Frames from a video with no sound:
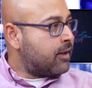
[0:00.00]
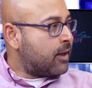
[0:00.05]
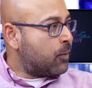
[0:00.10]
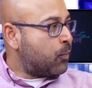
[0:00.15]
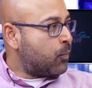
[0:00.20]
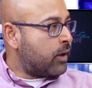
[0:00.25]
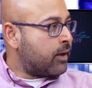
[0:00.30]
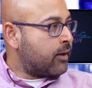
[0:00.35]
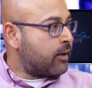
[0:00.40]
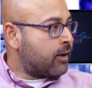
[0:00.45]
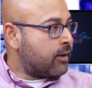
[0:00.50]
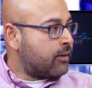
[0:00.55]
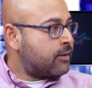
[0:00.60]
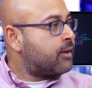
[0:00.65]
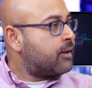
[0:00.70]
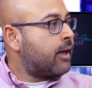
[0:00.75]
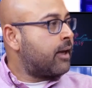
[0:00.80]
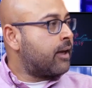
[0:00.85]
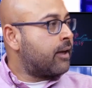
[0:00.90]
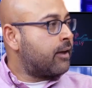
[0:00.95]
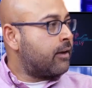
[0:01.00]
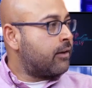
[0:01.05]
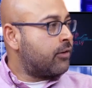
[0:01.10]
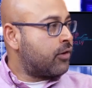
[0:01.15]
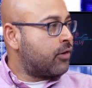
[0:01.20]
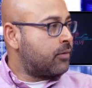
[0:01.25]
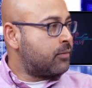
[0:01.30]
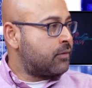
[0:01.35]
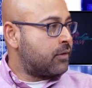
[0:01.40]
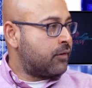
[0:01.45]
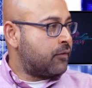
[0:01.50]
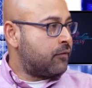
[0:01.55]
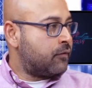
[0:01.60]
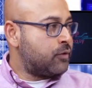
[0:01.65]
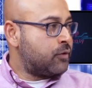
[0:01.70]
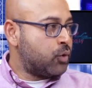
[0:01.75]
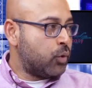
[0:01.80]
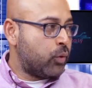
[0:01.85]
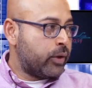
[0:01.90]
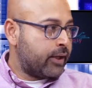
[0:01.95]
that one can take in terms
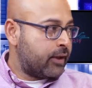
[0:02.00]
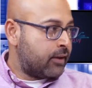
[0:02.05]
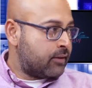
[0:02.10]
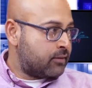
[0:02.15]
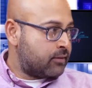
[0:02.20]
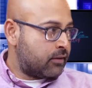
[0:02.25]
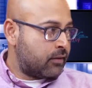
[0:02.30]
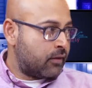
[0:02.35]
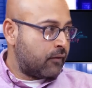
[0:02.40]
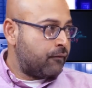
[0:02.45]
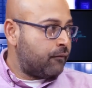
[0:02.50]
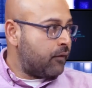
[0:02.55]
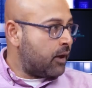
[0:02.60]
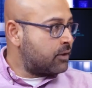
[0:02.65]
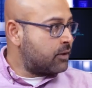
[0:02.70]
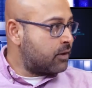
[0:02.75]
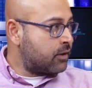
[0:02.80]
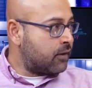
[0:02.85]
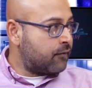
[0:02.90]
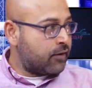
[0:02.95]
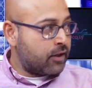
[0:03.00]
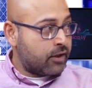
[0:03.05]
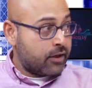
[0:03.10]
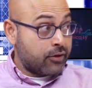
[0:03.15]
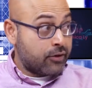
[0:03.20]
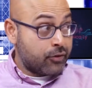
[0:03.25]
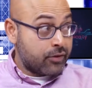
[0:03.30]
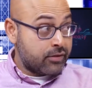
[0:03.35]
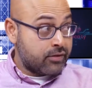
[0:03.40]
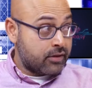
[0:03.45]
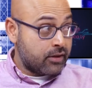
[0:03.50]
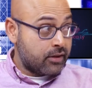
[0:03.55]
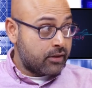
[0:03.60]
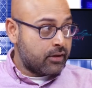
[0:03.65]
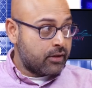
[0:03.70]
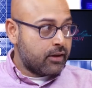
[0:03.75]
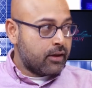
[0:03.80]
of joining a certain function if they're interested.